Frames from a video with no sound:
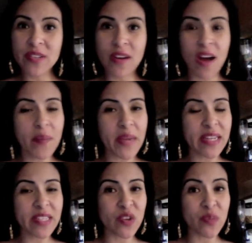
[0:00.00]

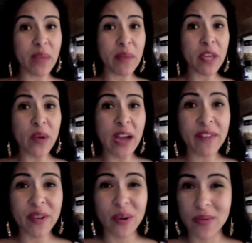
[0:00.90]
comments, or maybe you have
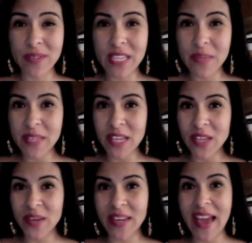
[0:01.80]
your own tips that you
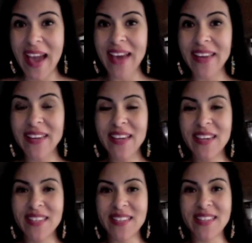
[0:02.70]
can add
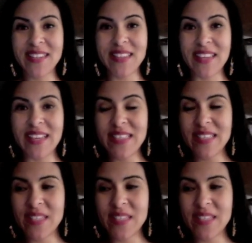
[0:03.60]
to this list,